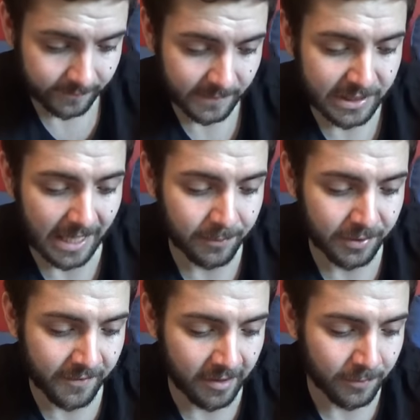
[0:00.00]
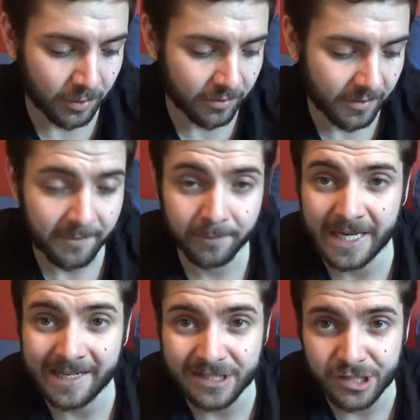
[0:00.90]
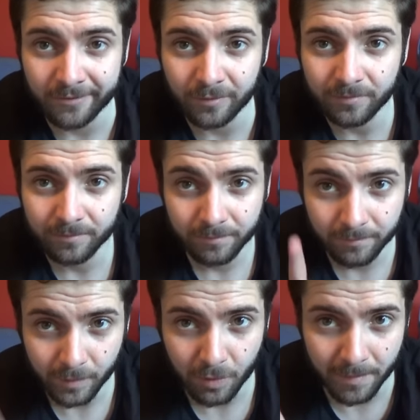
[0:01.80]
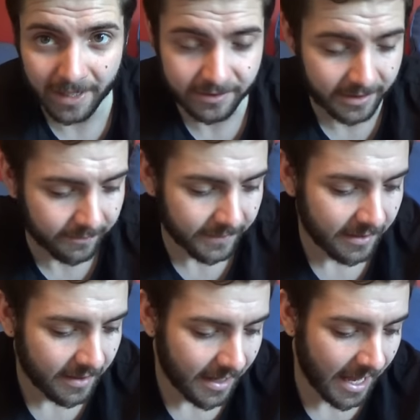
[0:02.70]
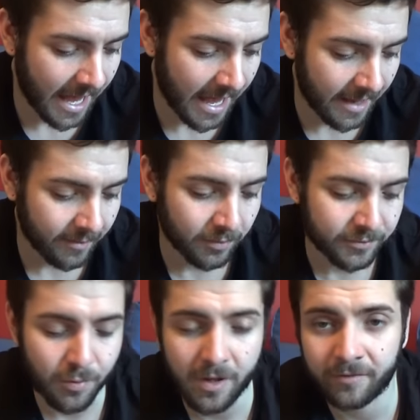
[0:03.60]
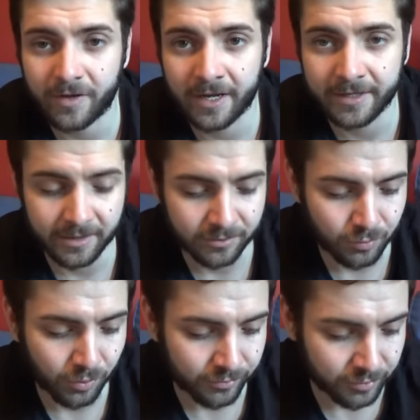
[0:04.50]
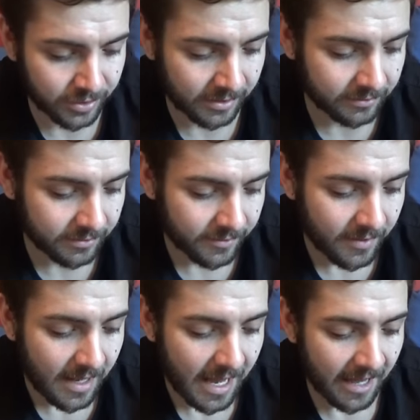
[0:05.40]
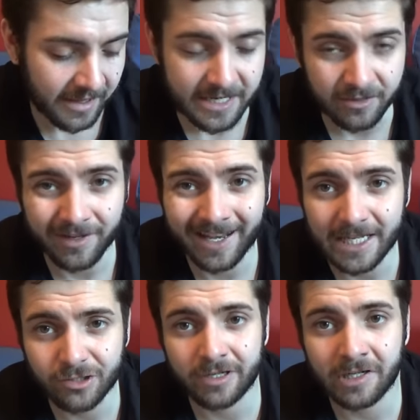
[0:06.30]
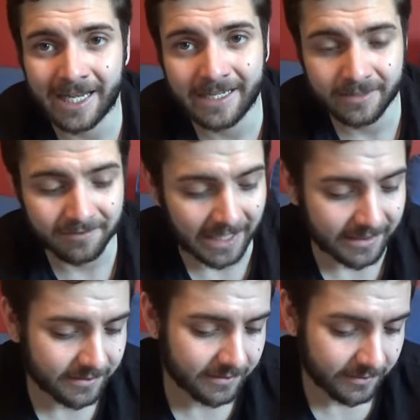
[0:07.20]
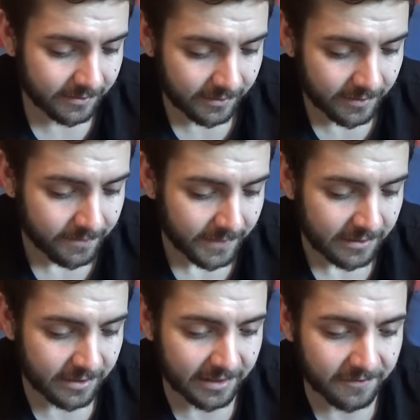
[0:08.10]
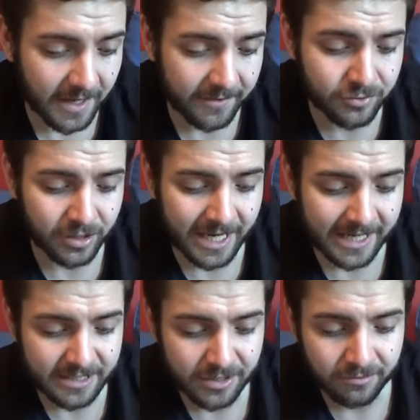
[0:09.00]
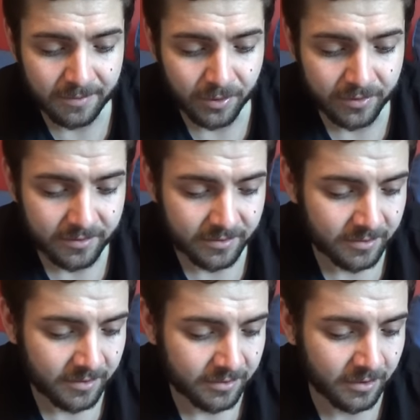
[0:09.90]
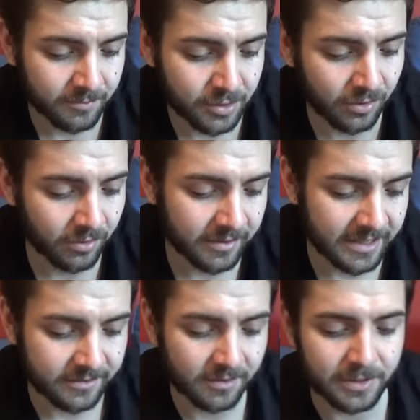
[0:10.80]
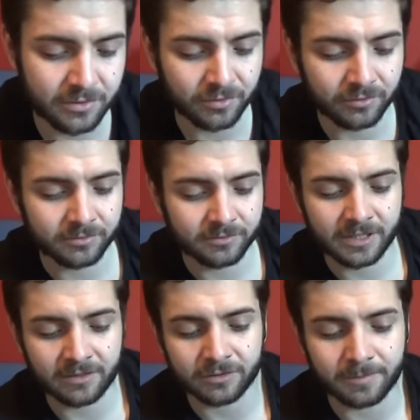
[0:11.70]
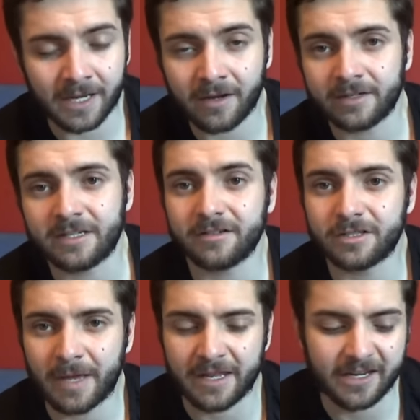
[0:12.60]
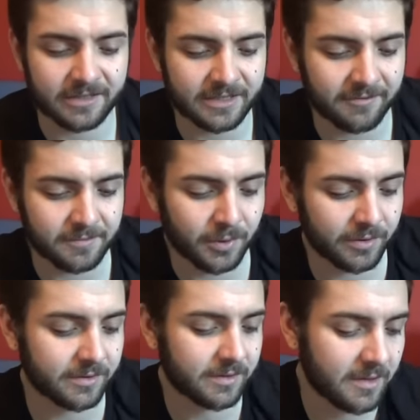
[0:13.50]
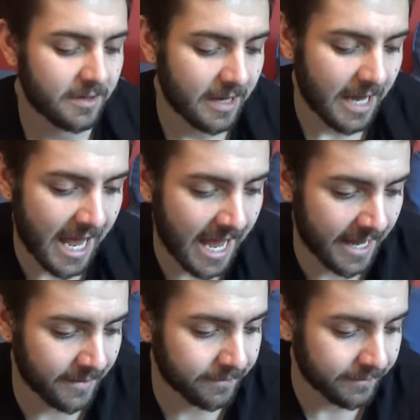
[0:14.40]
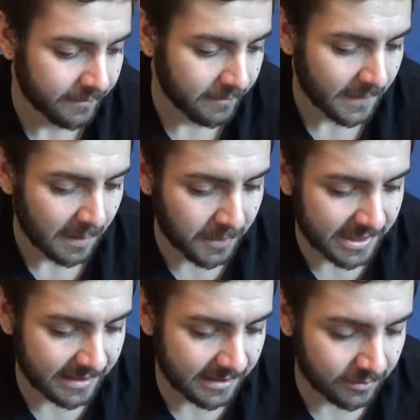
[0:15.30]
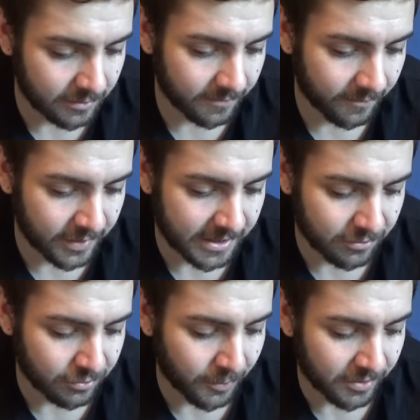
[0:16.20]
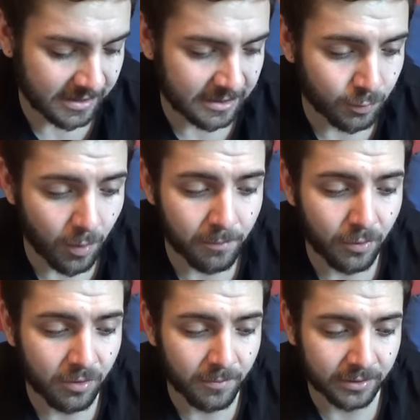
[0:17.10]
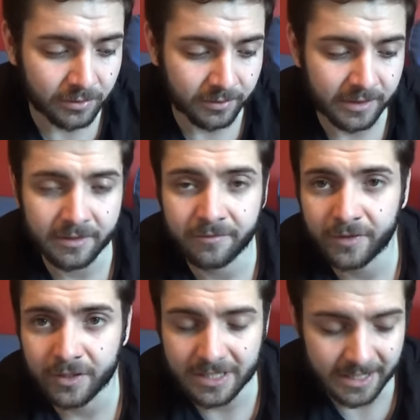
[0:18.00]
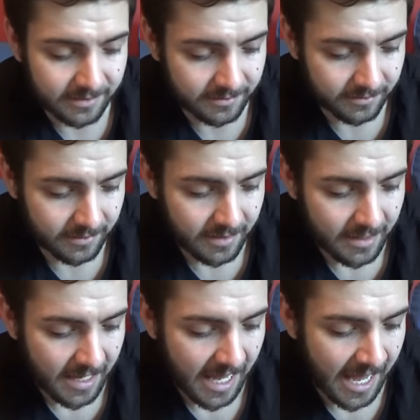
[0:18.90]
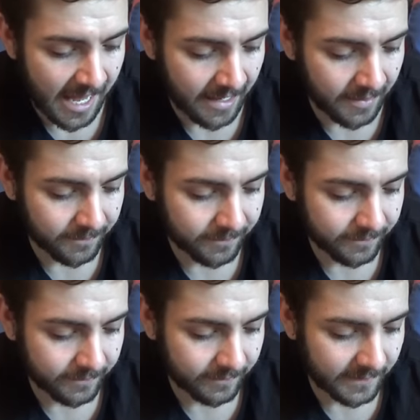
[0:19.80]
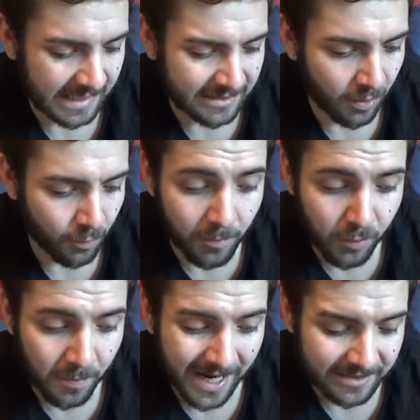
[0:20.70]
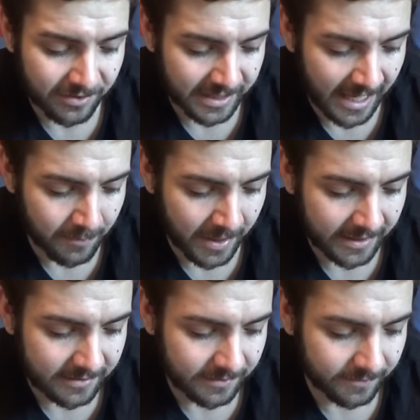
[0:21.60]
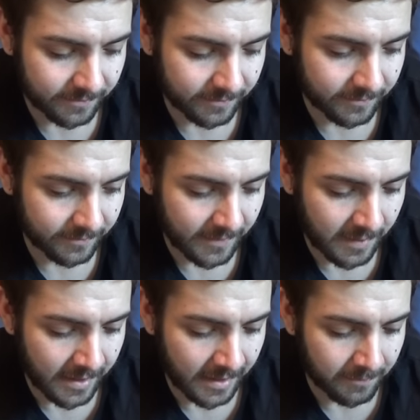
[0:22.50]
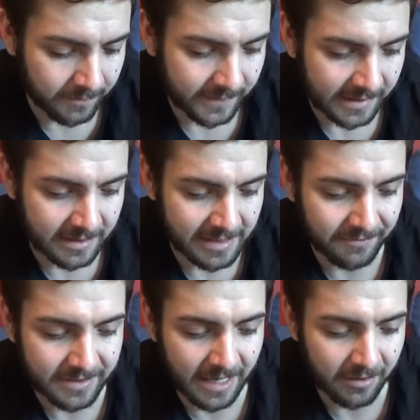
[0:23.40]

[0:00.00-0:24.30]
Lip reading: champion of Erebor, being the general, come back to that, with 12 Iron Hills Dwarves with shield. And then you've got Galadriel, Lady of Light. So that's 593 points, so I'm sure things could be jiggled about and you could spend the extra 7 points. But it is, for 600 points, it is one more model than the first list. It's got one more might, it's got the 8 might. So you have to now,